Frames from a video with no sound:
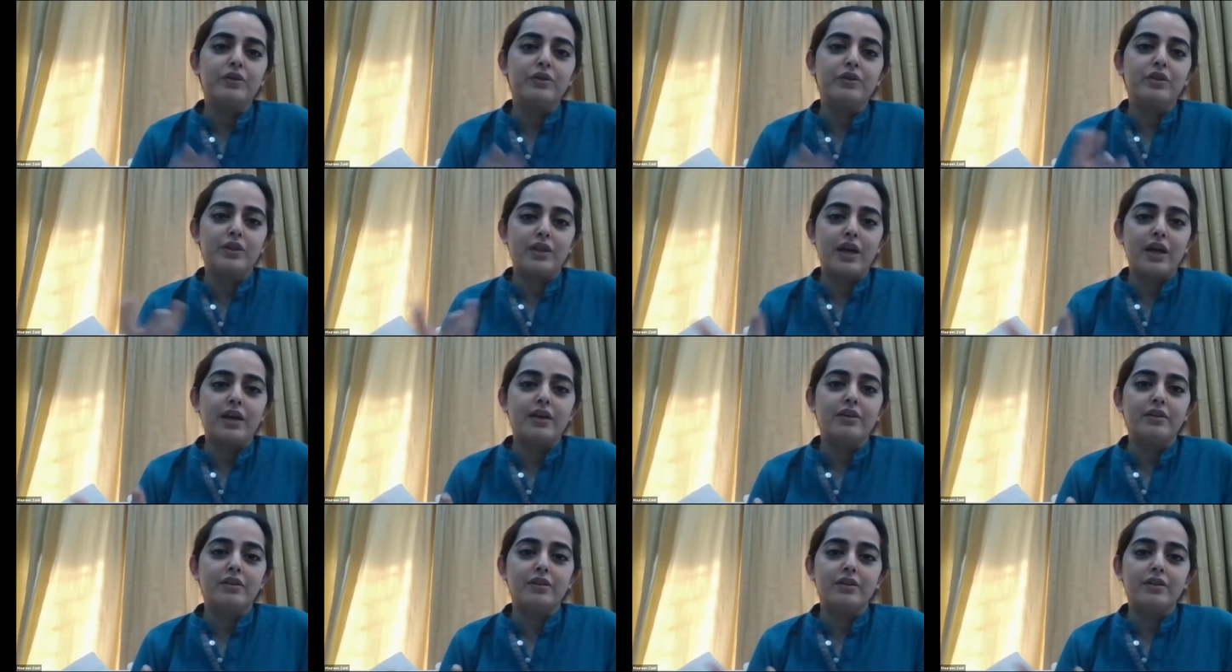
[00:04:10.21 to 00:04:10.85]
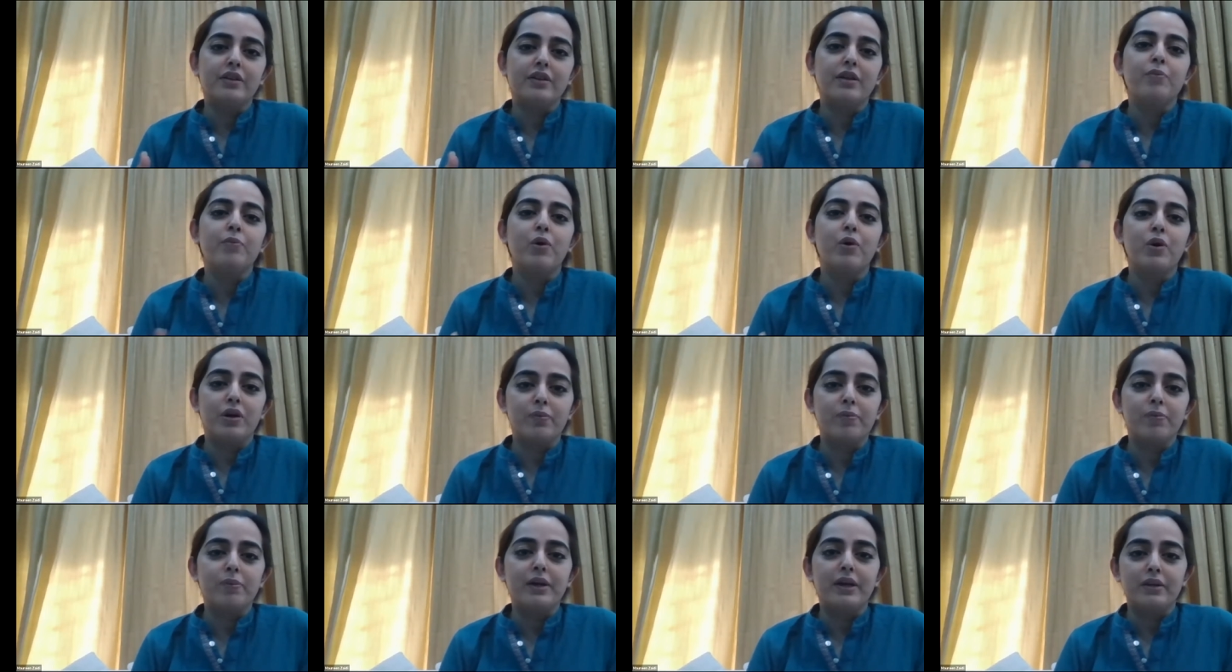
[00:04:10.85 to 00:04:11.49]
A standard, yeah,
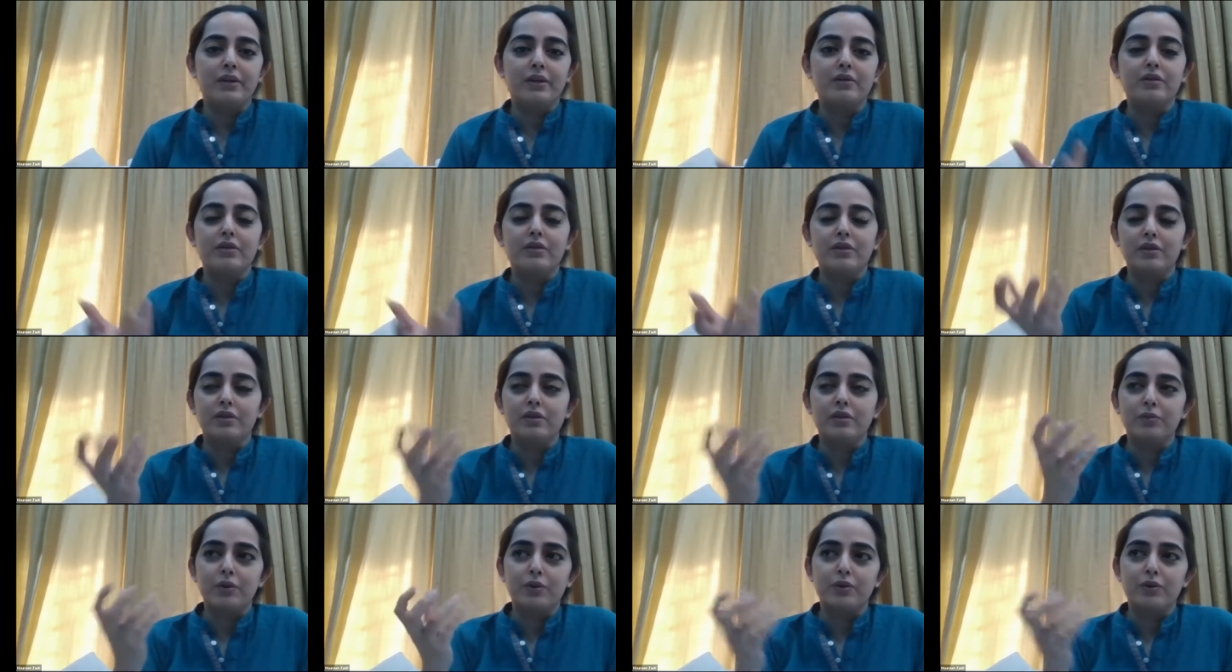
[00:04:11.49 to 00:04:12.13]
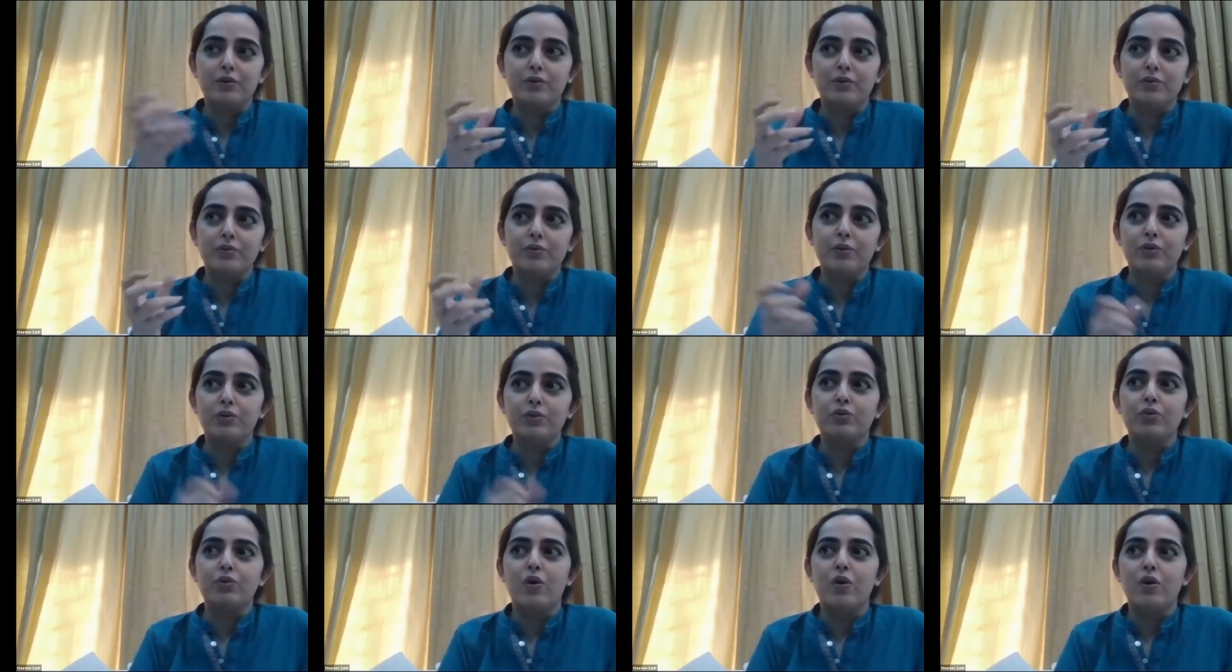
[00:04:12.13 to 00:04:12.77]
boilerplate uh, what
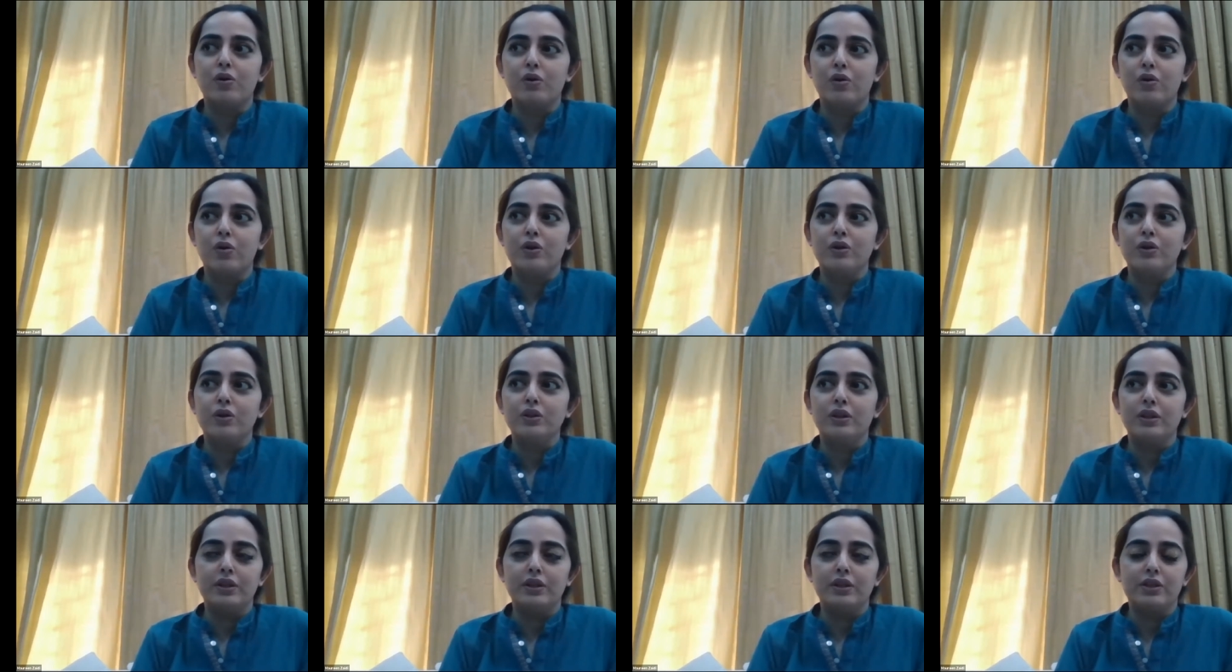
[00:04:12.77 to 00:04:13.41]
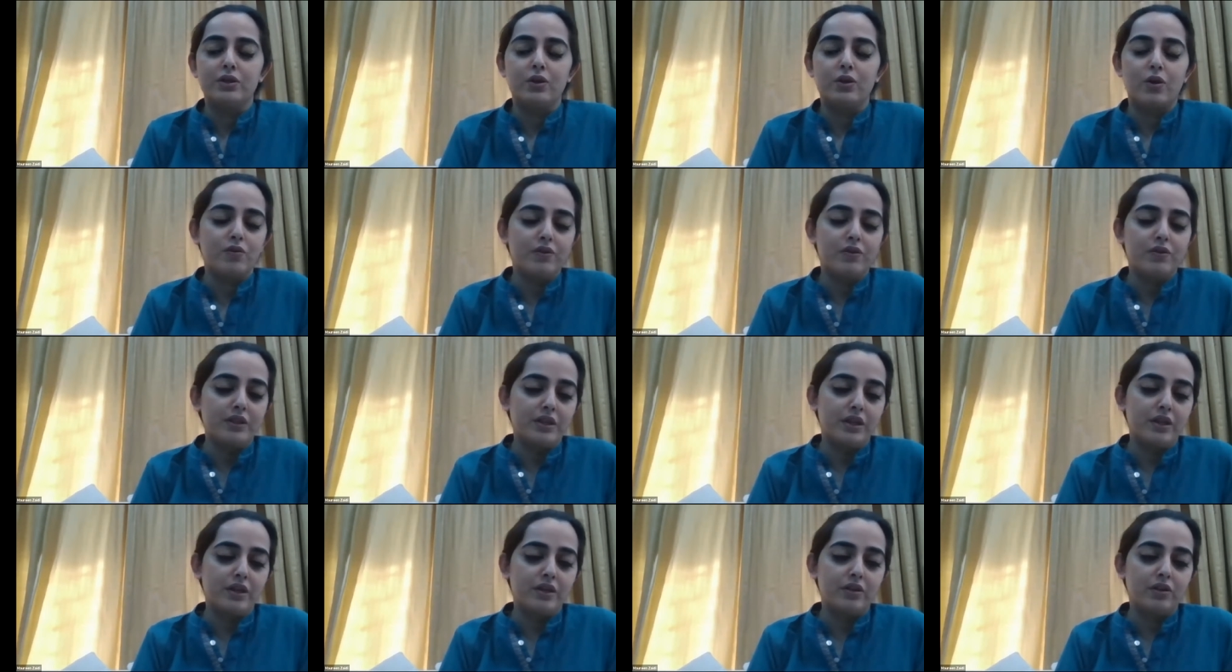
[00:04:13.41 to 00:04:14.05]
what you call clause. It's
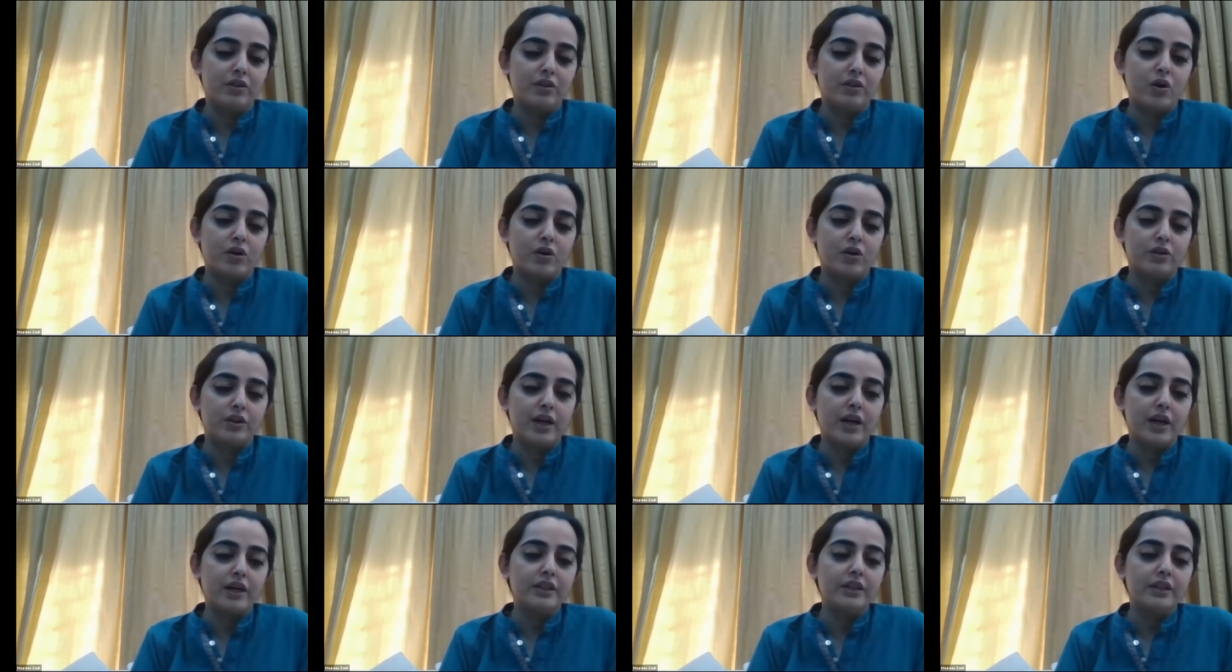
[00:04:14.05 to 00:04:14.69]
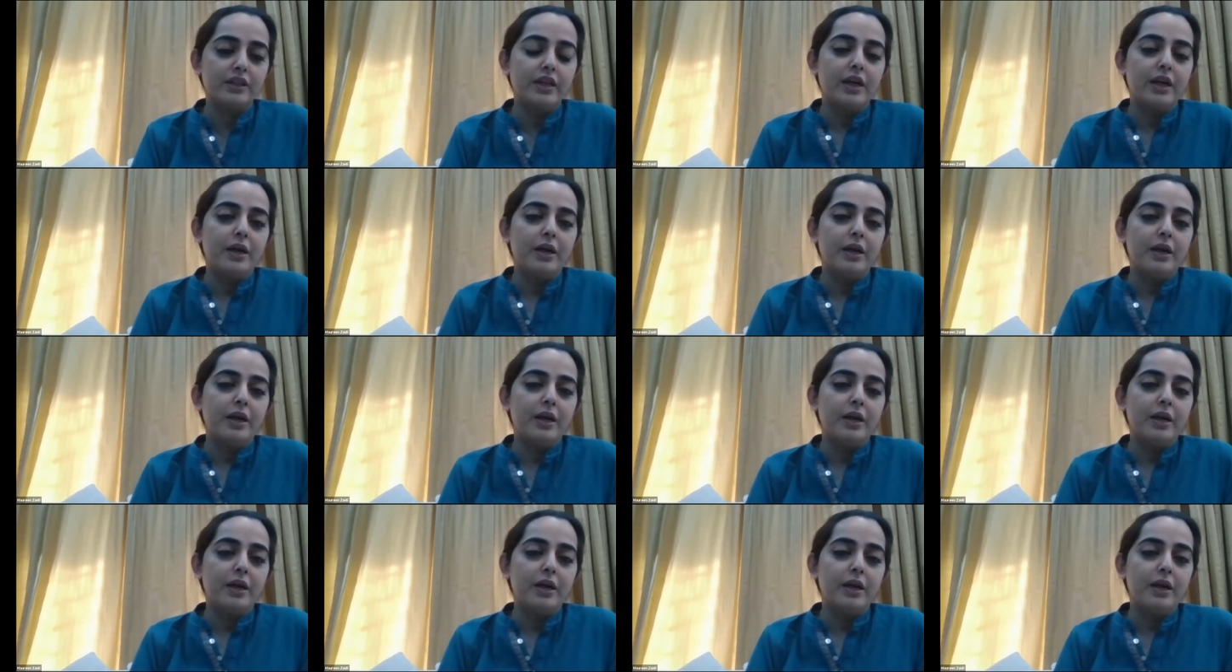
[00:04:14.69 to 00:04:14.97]
always there in the contracts.